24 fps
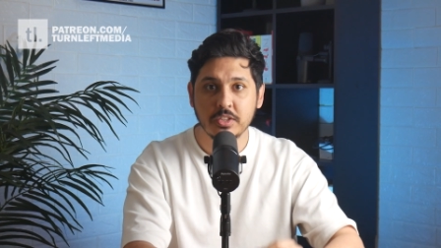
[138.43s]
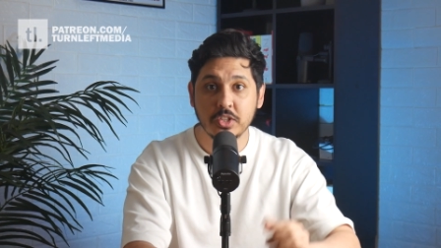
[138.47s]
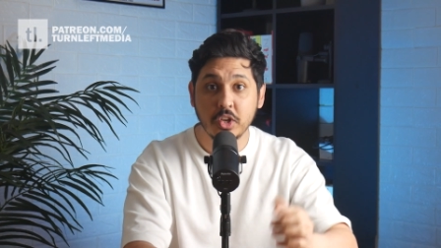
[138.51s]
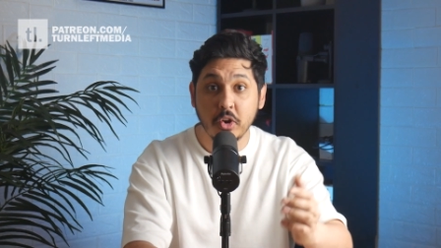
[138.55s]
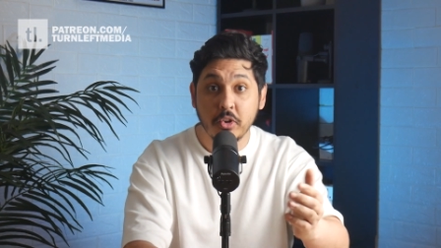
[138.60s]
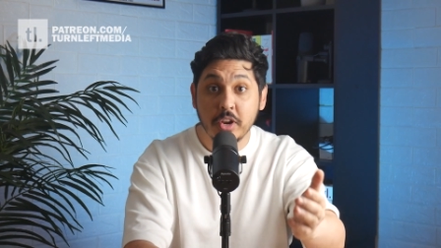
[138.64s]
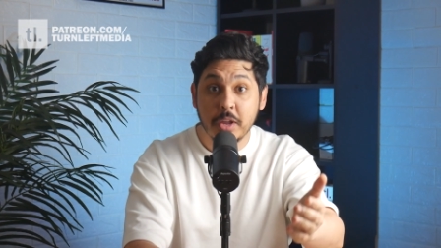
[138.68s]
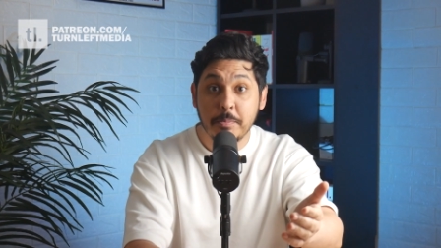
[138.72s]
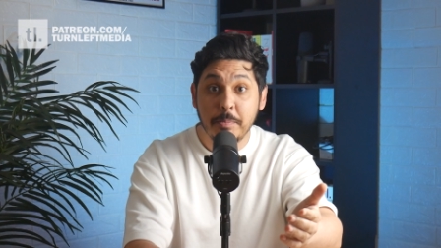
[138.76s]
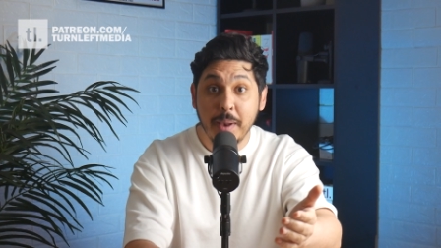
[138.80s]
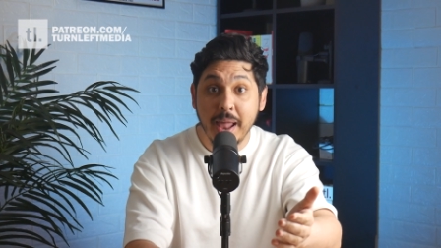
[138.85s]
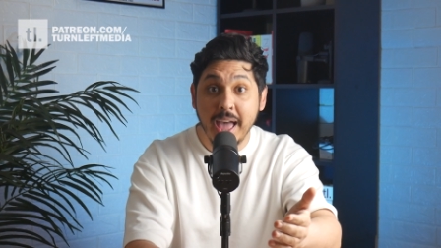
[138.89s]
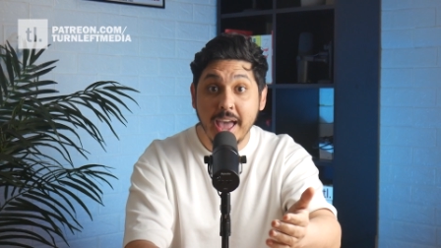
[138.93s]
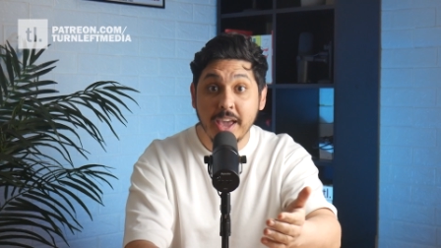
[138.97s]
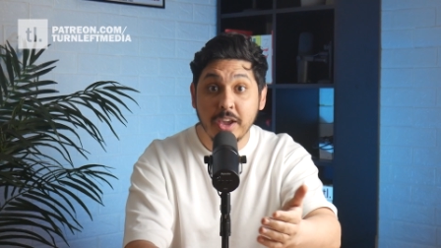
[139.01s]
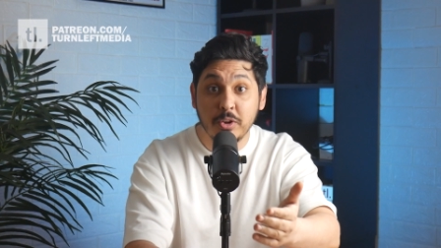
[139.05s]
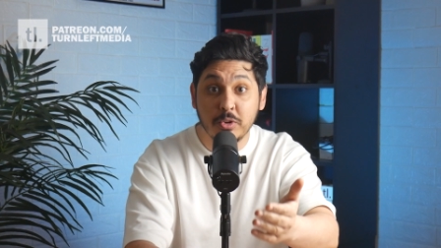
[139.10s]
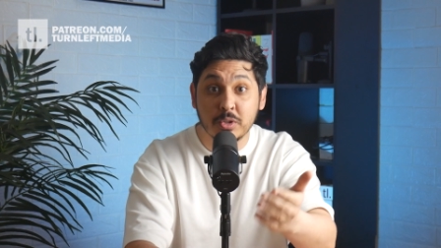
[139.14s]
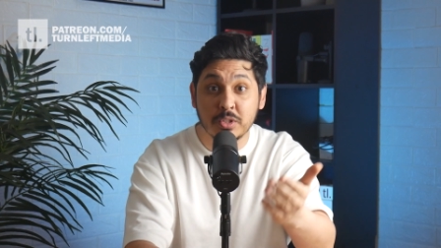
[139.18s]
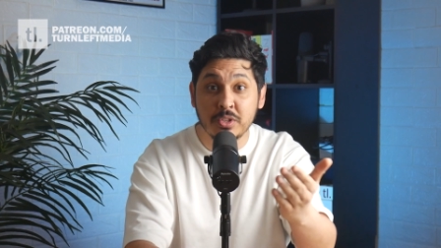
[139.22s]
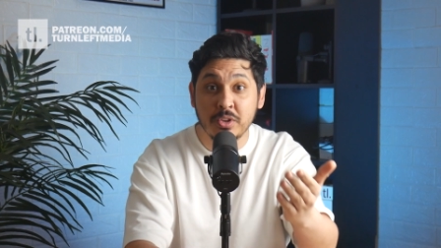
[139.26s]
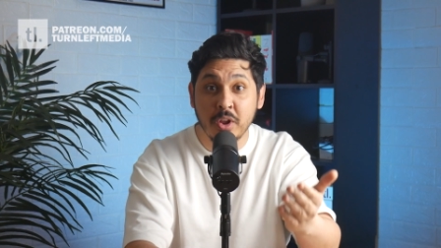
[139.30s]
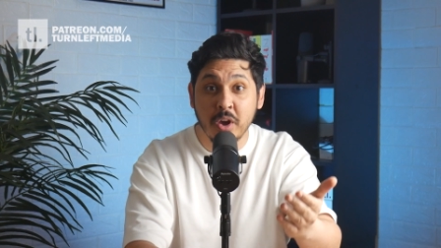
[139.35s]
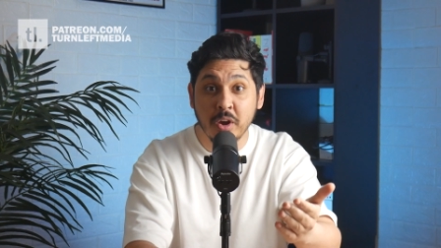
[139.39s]
Tony Blair,
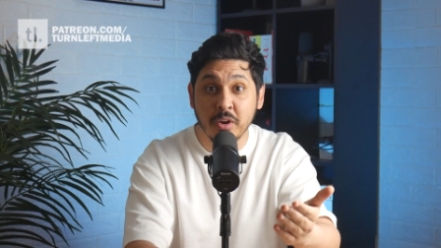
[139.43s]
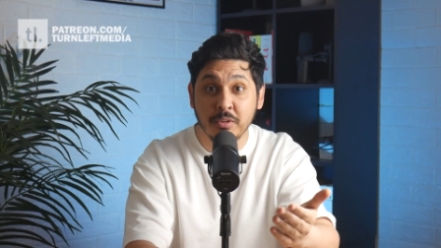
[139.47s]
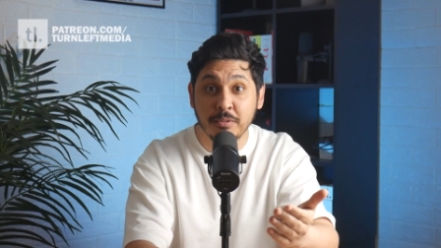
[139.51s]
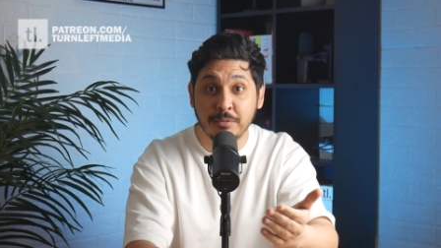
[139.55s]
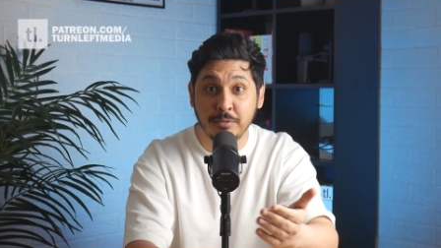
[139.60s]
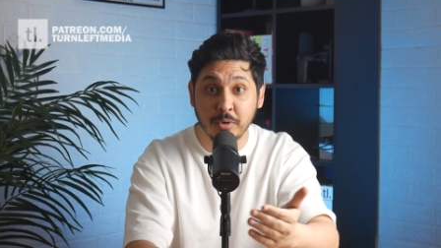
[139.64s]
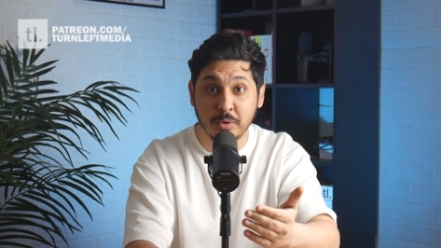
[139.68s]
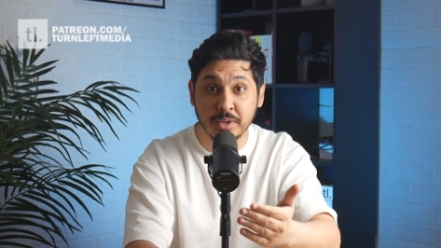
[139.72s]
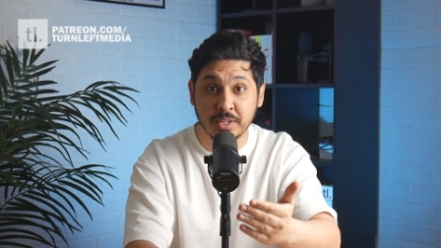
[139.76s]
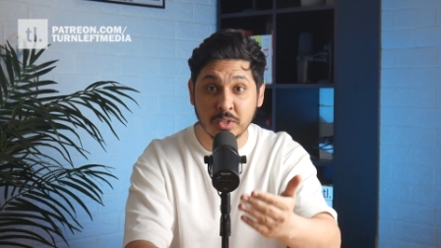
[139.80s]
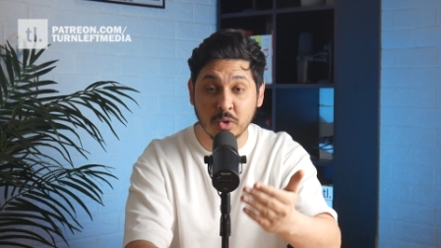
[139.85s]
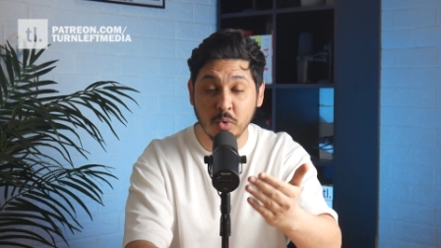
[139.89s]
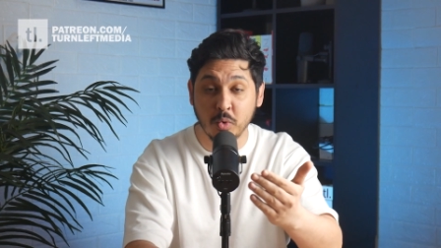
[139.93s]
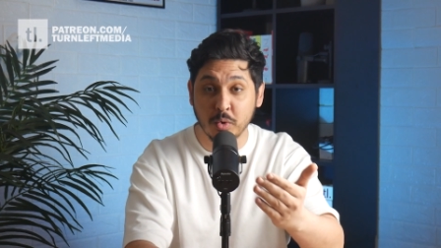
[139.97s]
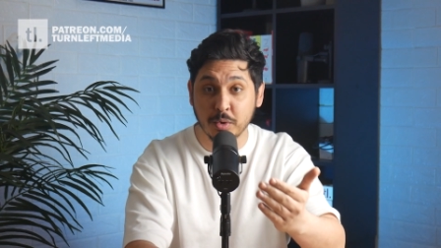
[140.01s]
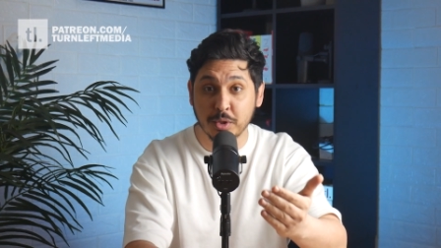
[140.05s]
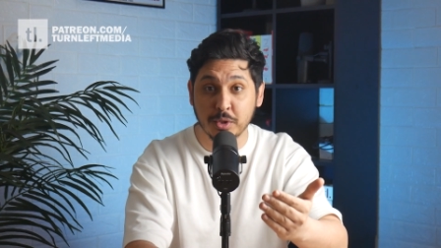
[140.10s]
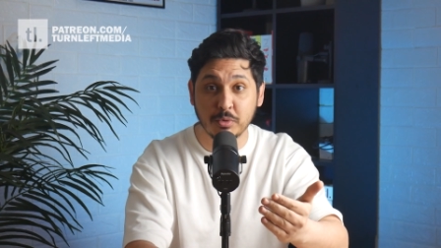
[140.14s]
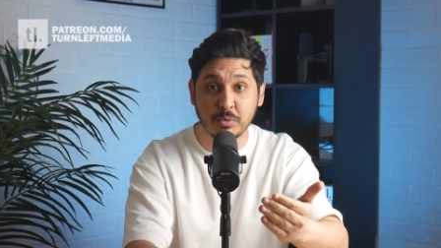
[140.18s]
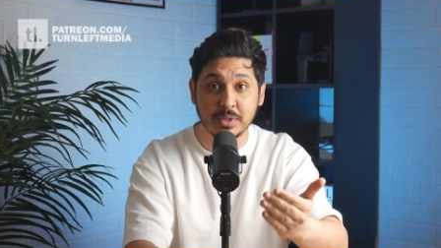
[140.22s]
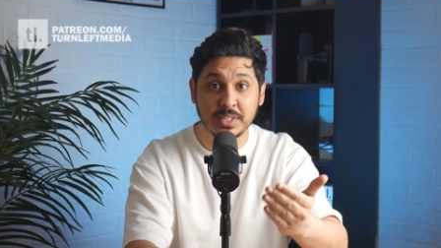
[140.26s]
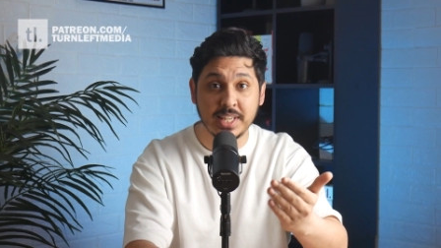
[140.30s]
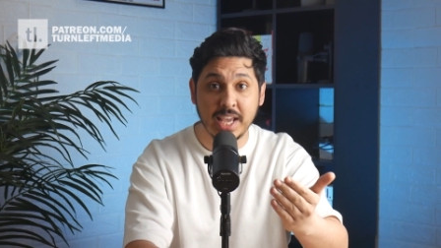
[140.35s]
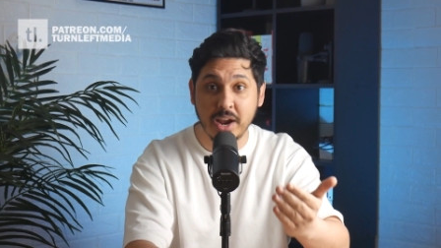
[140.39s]
who's known for his
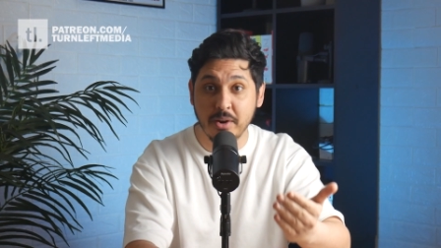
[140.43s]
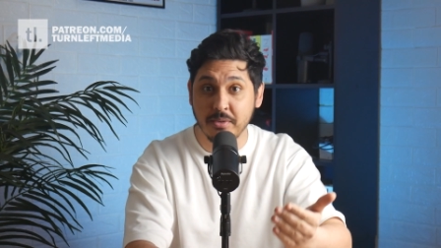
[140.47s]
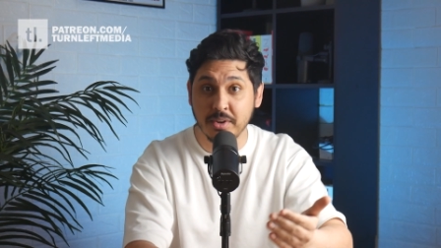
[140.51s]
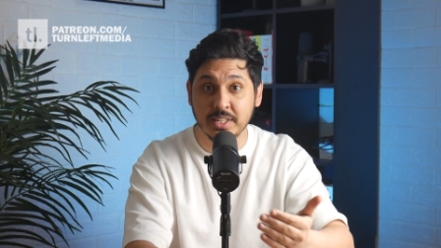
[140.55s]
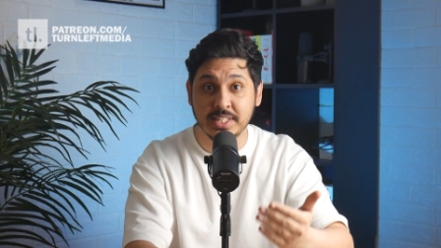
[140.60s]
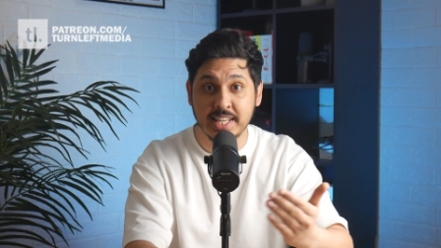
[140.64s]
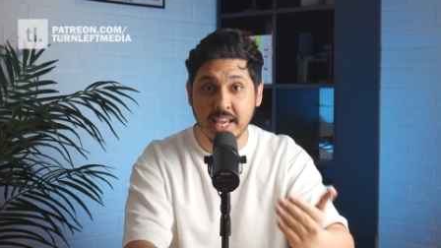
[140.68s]
authoritarian